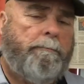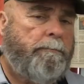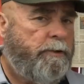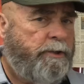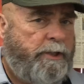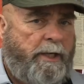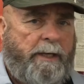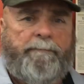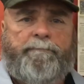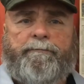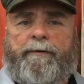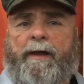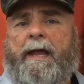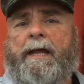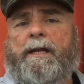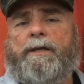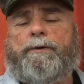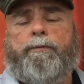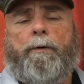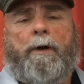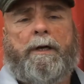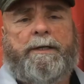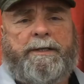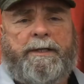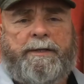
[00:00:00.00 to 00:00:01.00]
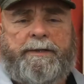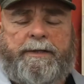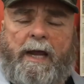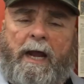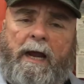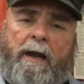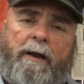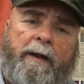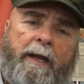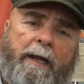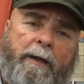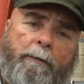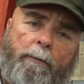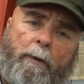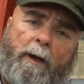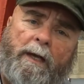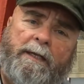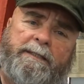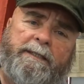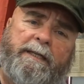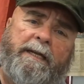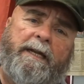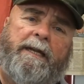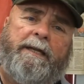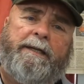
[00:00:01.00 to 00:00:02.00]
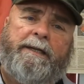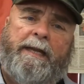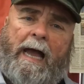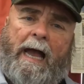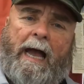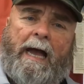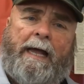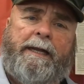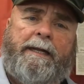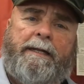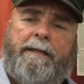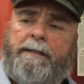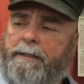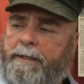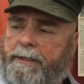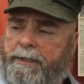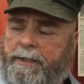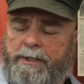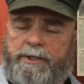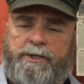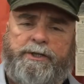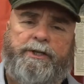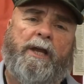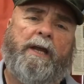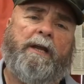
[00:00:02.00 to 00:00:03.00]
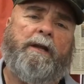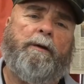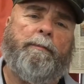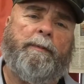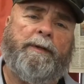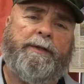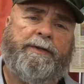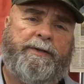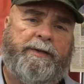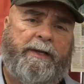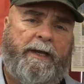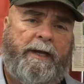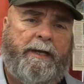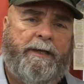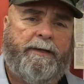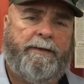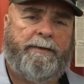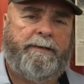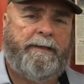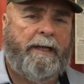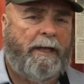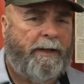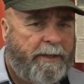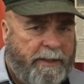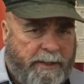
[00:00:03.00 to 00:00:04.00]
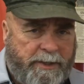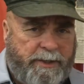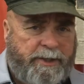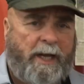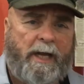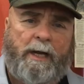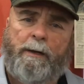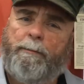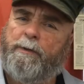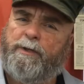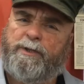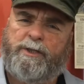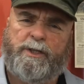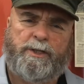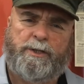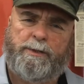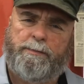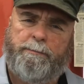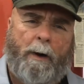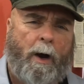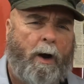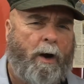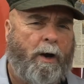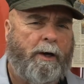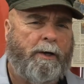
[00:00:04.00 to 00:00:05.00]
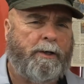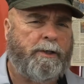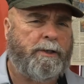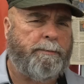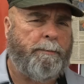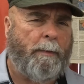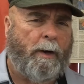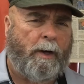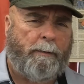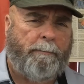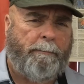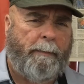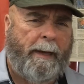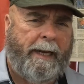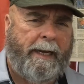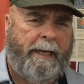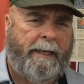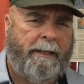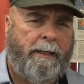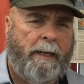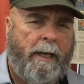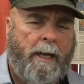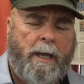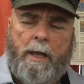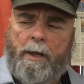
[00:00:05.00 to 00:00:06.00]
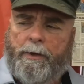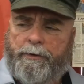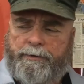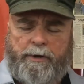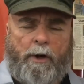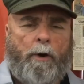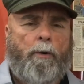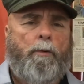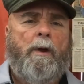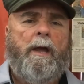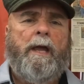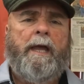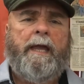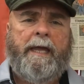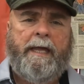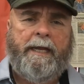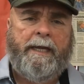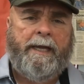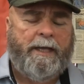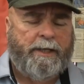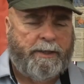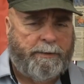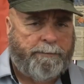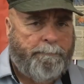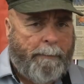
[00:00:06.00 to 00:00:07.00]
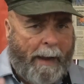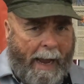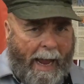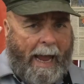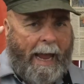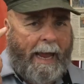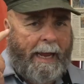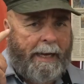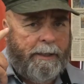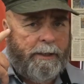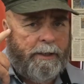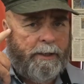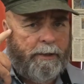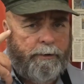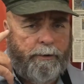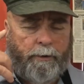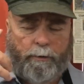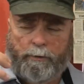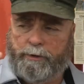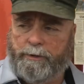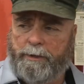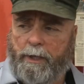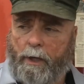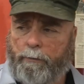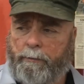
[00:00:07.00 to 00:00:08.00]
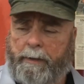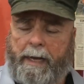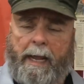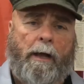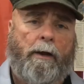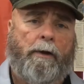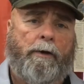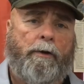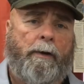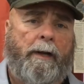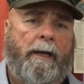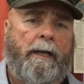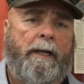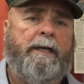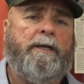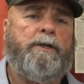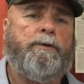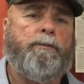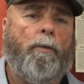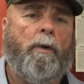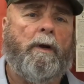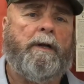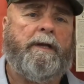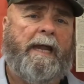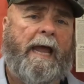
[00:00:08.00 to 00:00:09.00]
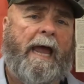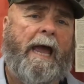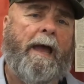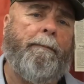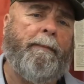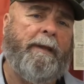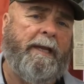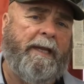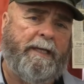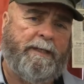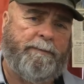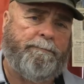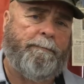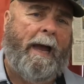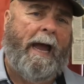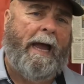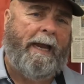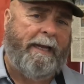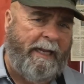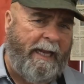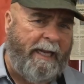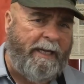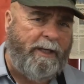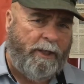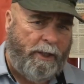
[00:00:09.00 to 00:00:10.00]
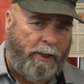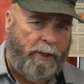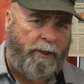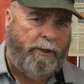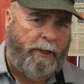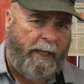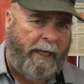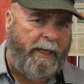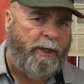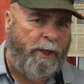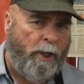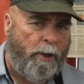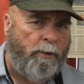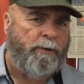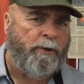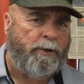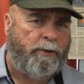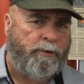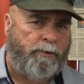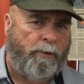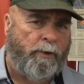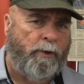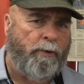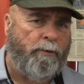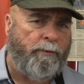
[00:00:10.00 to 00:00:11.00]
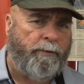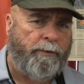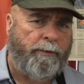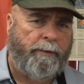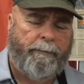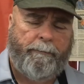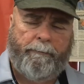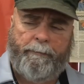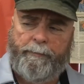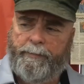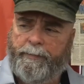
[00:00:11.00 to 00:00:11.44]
Jim Vance wasn't there. He wasn't indicted, this gentleman says. Now, this gentleman's a smart man. So, in his mind, there's no doubt, or at least one time in his mind, he knew the truth.